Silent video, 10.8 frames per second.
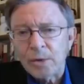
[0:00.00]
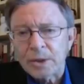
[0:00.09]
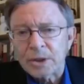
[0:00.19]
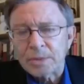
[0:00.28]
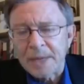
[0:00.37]

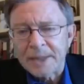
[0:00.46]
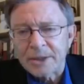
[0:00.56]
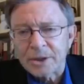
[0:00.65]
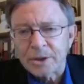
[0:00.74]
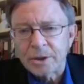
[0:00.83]

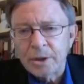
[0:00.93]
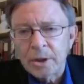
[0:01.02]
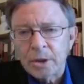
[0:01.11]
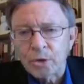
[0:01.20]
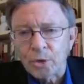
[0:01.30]
expansion
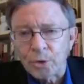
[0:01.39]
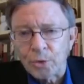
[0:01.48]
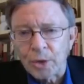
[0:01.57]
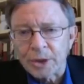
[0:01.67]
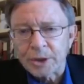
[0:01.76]
toward
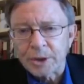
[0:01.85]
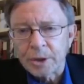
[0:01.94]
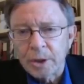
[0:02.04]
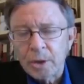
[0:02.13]
Russia,